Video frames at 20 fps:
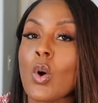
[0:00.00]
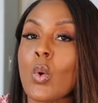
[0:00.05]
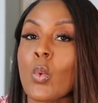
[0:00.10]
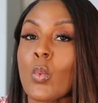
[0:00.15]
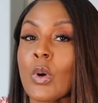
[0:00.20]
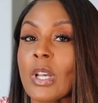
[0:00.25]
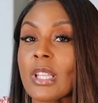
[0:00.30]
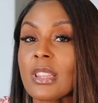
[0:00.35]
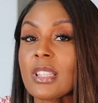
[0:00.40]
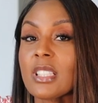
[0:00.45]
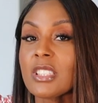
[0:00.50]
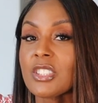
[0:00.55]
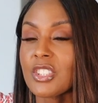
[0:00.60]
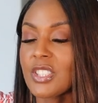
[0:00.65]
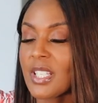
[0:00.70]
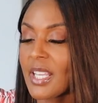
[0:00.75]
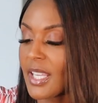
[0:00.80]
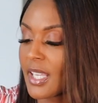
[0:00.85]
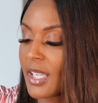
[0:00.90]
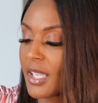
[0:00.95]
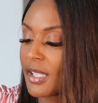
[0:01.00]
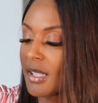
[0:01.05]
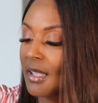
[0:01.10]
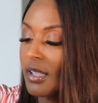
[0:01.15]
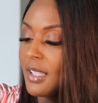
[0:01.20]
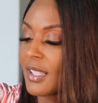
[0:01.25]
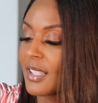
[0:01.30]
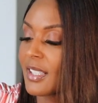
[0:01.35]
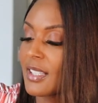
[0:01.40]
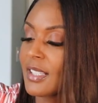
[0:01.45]
with the chain.
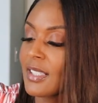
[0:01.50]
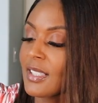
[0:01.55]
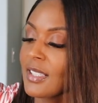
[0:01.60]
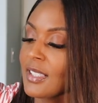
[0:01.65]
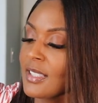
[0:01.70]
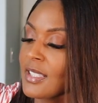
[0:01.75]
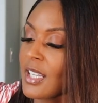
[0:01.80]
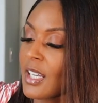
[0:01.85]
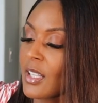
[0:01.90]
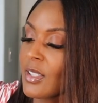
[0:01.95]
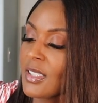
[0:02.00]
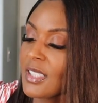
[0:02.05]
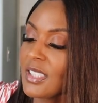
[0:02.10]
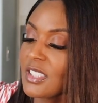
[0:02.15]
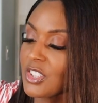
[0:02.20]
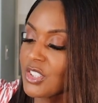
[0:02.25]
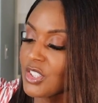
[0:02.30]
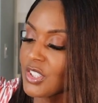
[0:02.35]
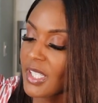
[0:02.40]
Now this